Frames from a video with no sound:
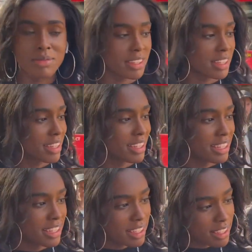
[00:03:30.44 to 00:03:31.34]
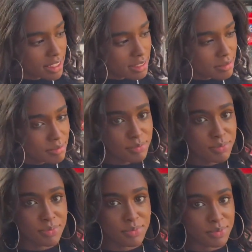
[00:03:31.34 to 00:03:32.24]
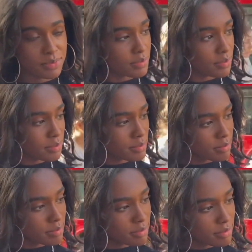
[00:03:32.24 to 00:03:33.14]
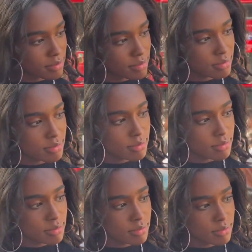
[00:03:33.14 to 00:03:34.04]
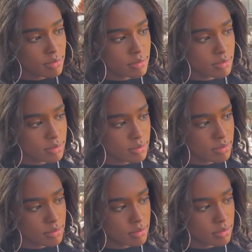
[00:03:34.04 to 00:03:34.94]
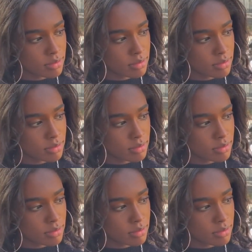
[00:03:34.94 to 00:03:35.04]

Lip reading: (not speaking)